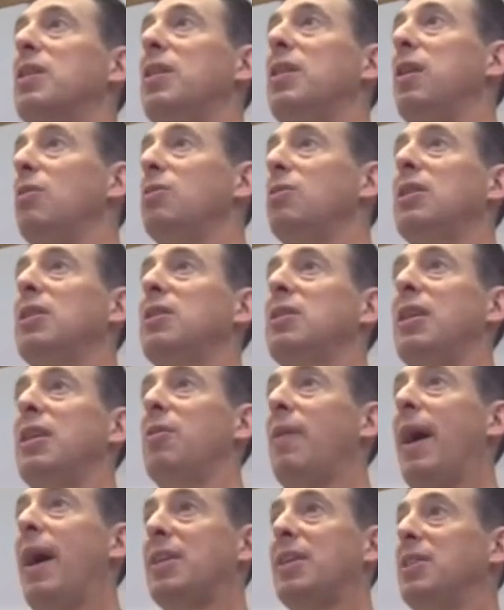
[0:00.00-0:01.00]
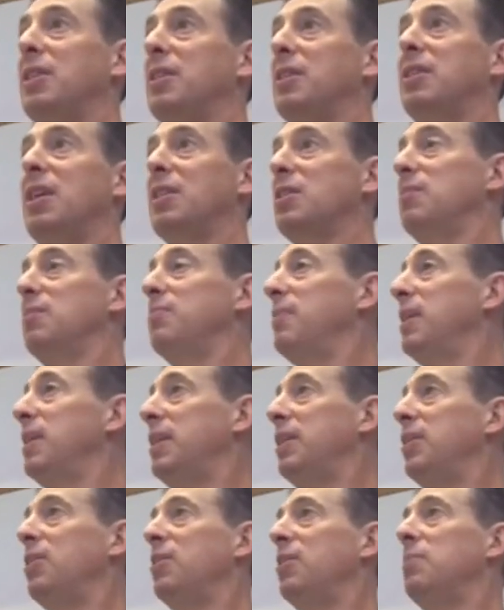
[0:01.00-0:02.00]
closest interaction. It doesn't
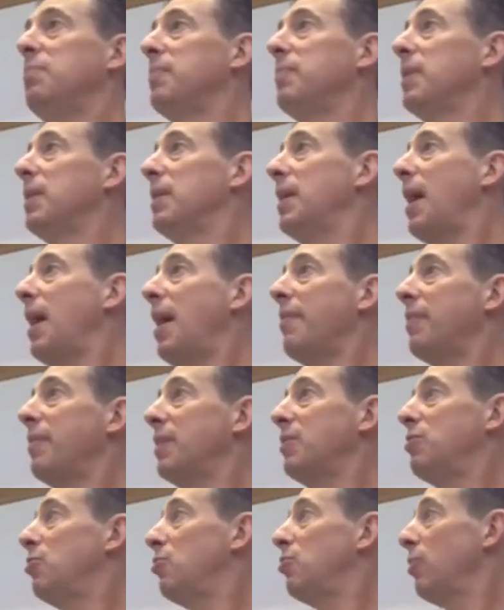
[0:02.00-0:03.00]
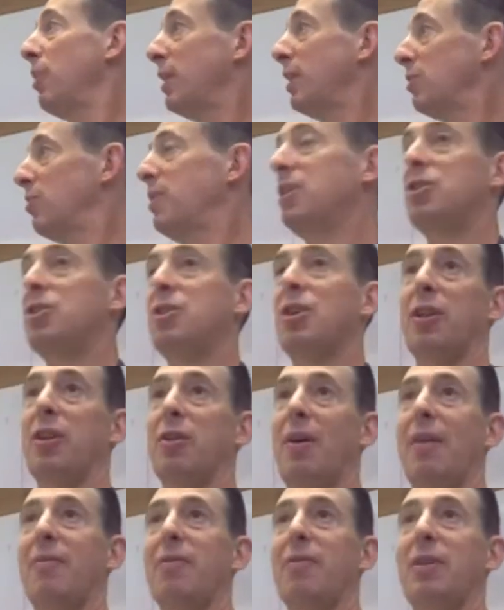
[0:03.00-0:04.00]
mean you're having drinks with each
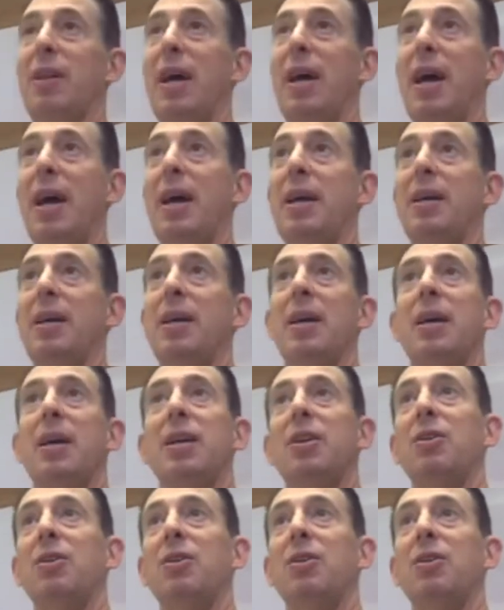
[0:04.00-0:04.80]
other every day.